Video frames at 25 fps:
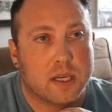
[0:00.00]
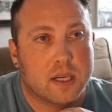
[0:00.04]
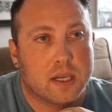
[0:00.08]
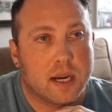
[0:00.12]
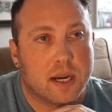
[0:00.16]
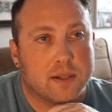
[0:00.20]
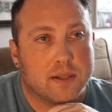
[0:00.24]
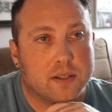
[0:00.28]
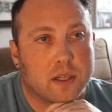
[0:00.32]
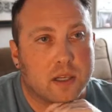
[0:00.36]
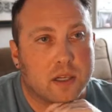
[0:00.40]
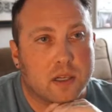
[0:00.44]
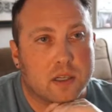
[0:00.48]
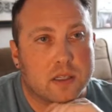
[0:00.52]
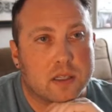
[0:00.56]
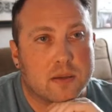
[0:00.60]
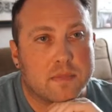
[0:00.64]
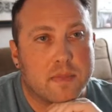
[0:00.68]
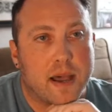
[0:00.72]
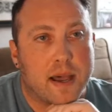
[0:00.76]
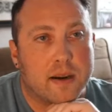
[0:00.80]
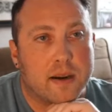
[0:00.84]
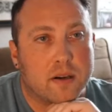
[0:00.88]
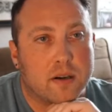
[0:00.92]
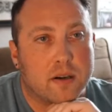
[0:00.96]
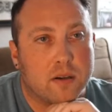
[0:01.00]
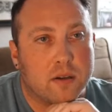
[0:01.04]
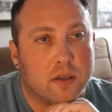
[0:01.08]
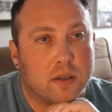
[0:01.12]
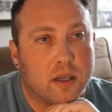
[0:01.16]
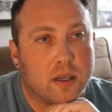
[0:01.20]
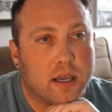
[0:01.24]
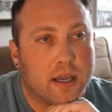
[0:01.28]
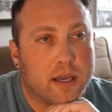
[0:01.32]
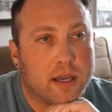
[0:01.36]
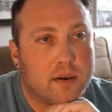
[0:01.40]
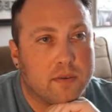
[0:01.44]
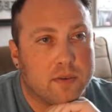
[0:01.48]
I took a
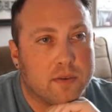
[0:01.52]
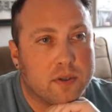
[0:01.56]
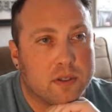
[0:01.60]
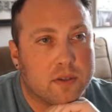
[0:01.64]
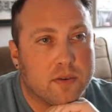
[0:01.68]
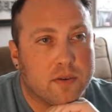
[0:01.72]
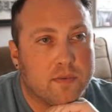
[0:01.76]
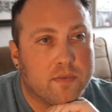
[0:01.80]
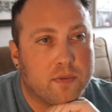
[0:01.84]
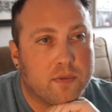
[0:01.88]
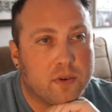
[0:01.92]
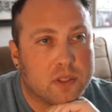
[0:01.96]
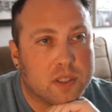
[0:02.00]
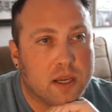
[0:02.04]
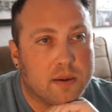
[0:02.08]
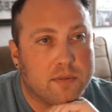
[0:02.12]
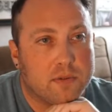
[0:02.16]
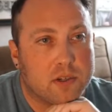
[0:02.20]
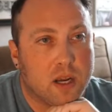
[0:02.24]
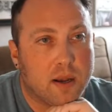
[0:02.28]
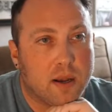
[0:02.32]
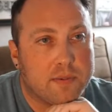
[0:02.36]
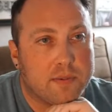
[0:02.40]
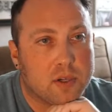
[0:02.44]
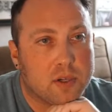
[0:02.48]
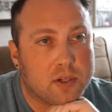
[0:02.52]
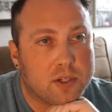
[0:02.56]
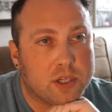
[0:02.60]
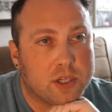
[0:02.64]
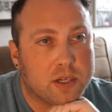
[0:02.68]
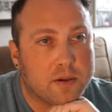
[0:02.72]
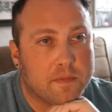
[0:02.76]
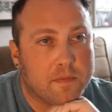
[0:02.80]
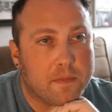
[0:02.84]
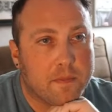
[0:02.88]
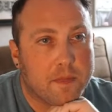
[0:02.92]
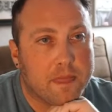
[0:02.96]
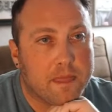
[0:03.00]
sabbatical and was full-time job
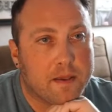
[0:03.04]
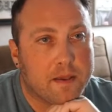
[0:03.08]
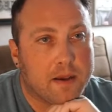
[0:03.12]
searching.